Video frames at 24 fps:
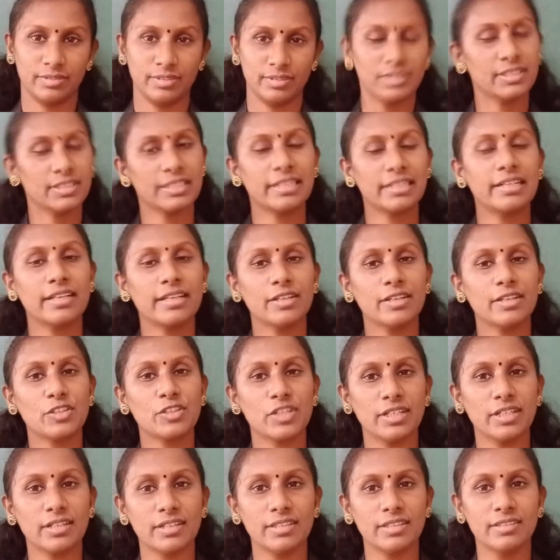Is it clear,
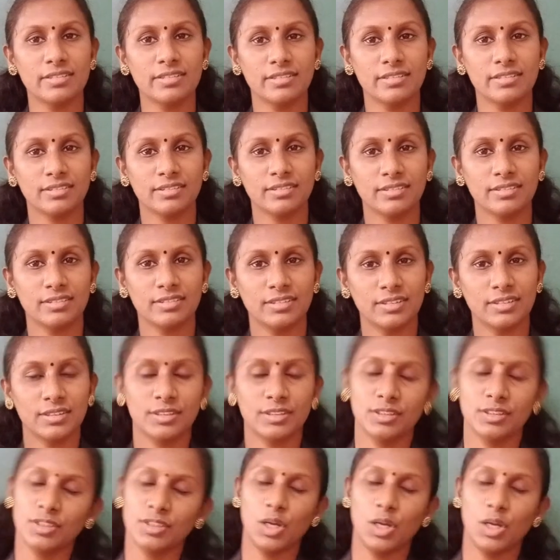children?
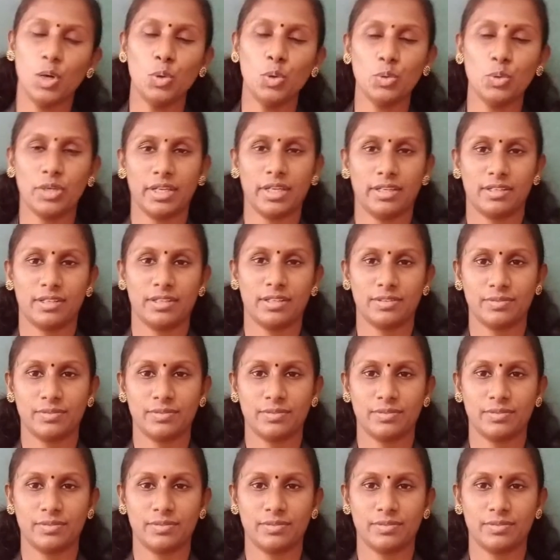Okay.